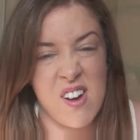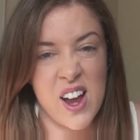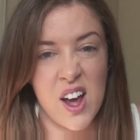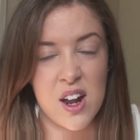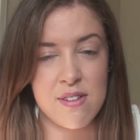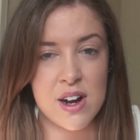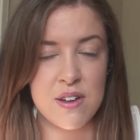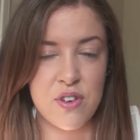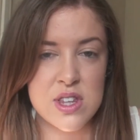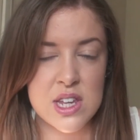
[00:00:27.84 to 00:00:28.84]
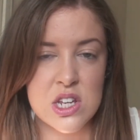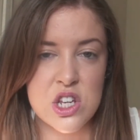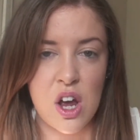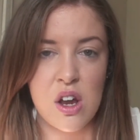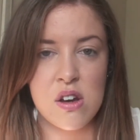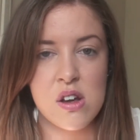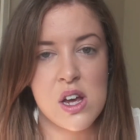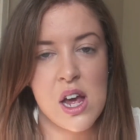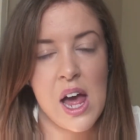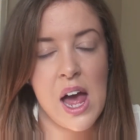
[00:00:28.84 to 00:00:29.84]
right colour really for your skin tone.
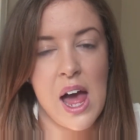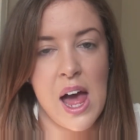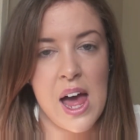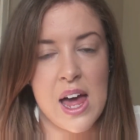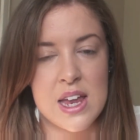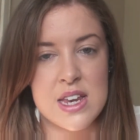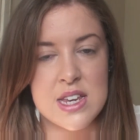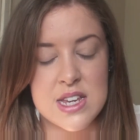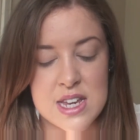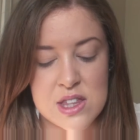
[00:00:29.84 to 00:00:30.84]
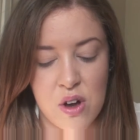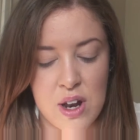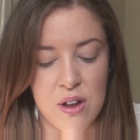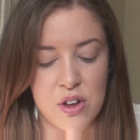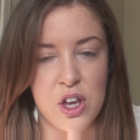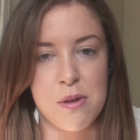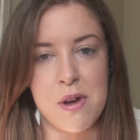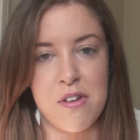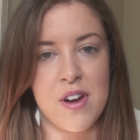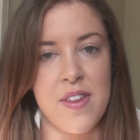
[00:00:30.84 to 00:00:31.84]
And it's got a little cute
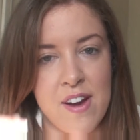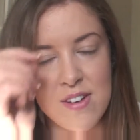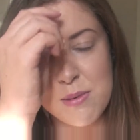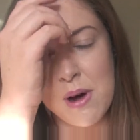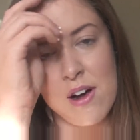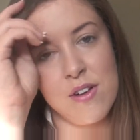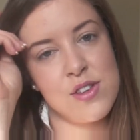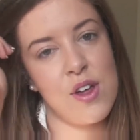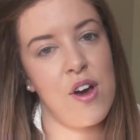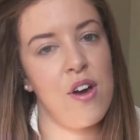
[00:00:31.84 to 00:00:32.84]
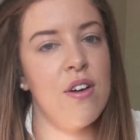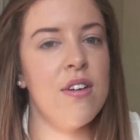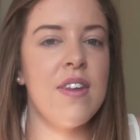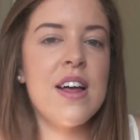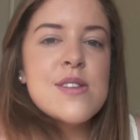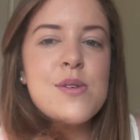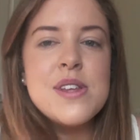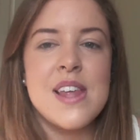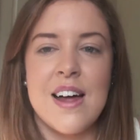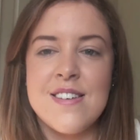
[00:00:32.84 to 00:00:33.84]
mirror in there as well, so that's
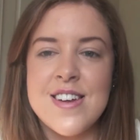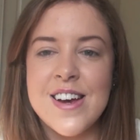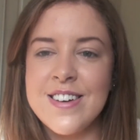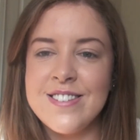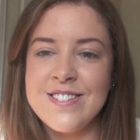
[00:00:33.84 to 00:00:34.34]
always handy.